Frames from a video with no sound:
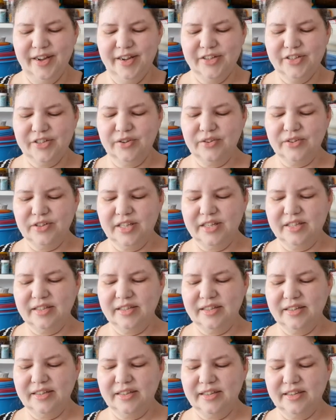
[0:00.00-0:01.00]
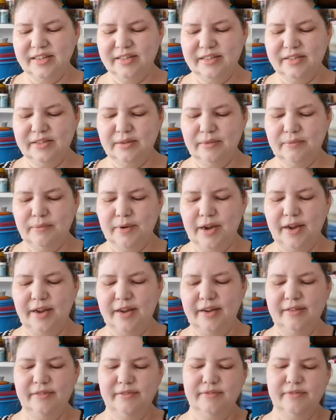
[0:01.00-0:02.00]
So this is
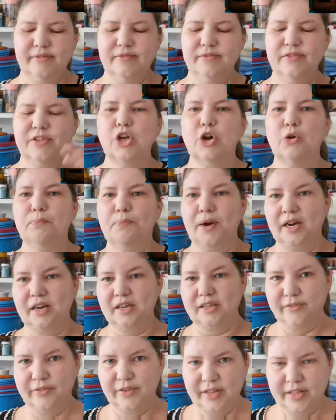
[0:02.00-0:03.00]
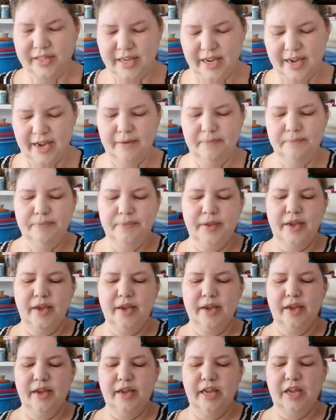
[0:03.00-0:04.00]
my soapbox for the day.
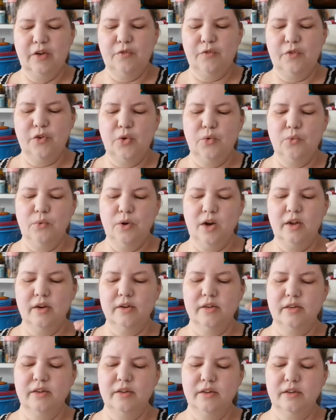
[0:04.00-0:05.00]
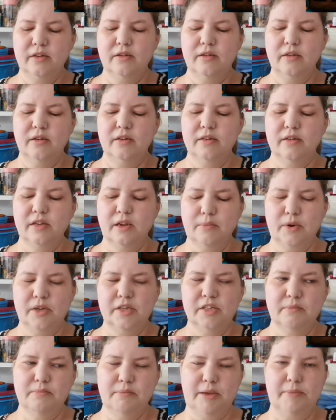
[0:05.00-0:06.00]
If you want someone
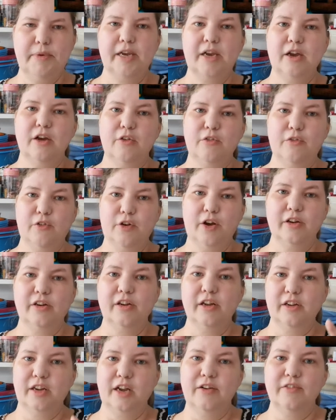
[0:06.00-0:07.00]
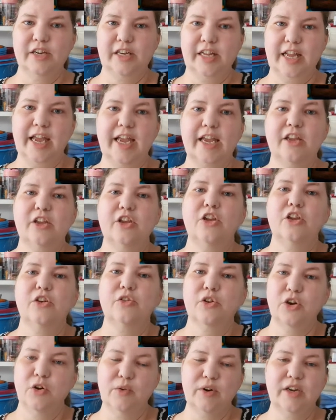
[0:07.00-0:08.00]
to mimic a fondant covered cake, you're
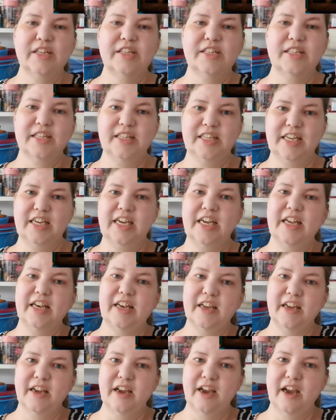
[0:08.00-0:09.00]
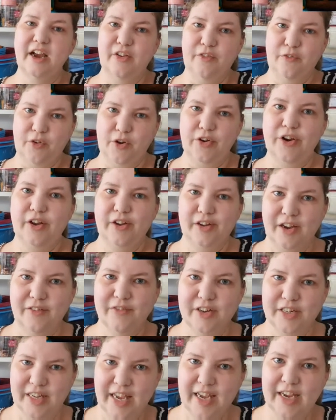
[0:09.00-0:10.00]
going to need a fondant
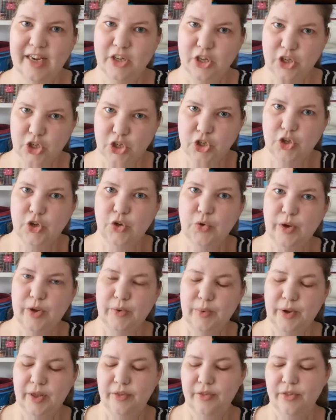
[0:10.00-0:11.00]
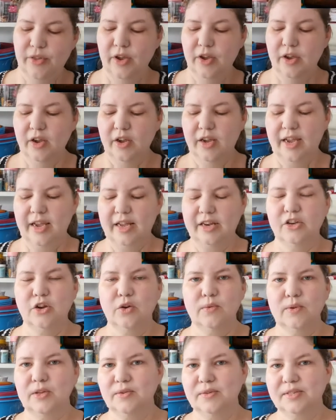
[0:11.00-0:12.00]
covered cake to do it with. And
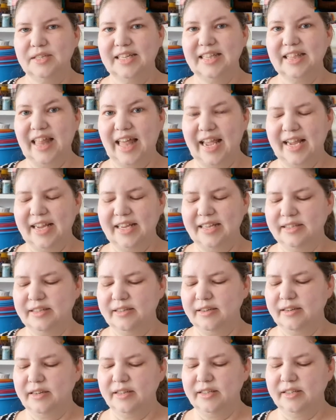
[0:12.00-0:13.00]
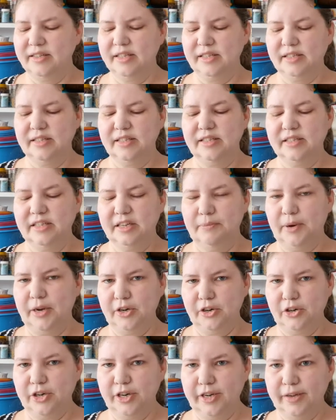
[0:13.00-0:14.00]
don't use glaze consistency
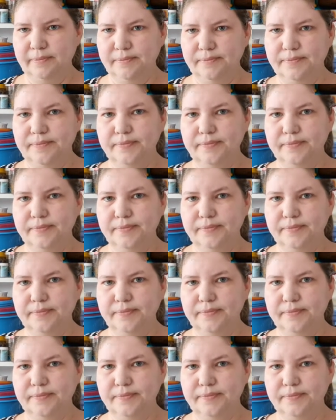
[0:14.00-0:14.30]
buttercream.